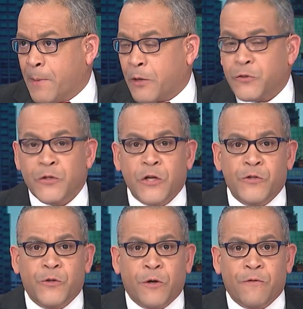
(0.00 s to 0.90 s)
now
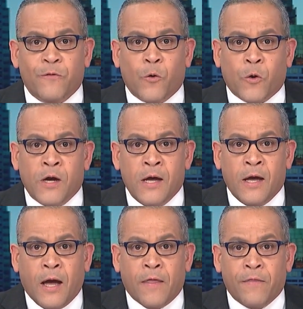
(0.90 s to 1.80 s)
634,
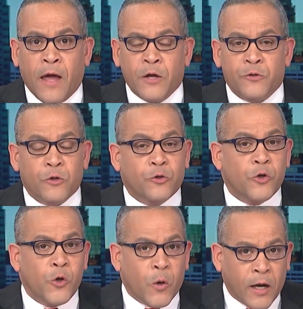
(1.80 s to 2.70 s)
and thanks
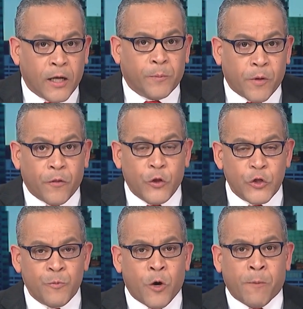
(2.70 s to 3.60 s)
to your help,
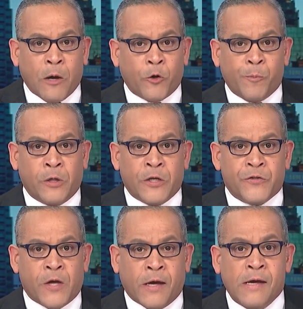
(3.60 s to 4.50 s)
this morning Metro
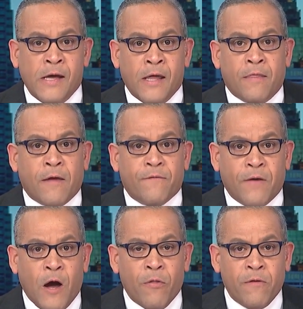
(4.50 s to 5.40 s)
Police say they
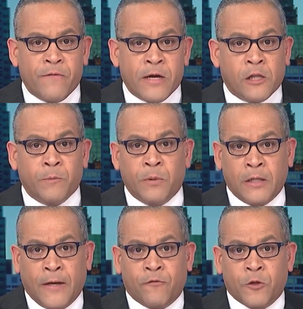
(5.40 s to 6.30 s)
found the vehicle
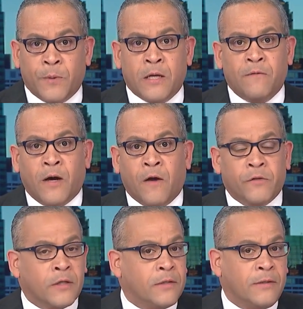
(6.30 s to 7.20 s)
believed to be
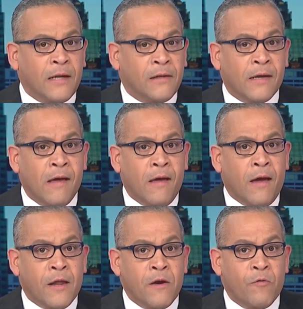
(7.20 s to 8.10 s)
involved in a deadly
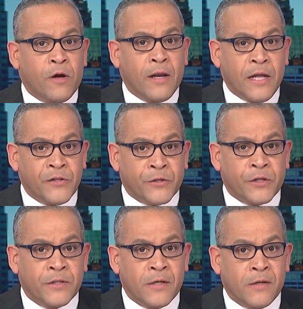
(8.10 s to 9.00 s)
hit-and-run
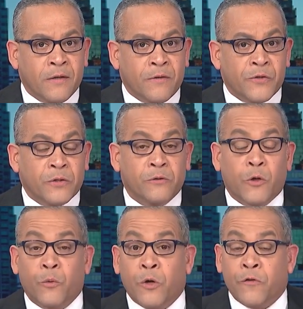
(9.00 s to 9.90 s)
incident. There's
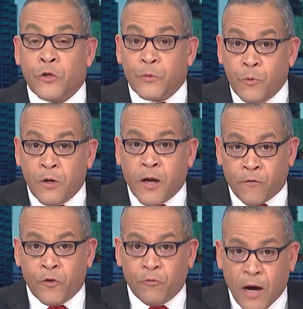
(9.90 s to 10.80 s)
still no word this
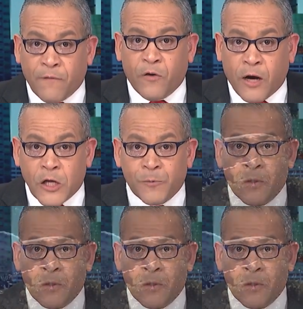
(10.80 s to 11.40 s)
morning if the driver has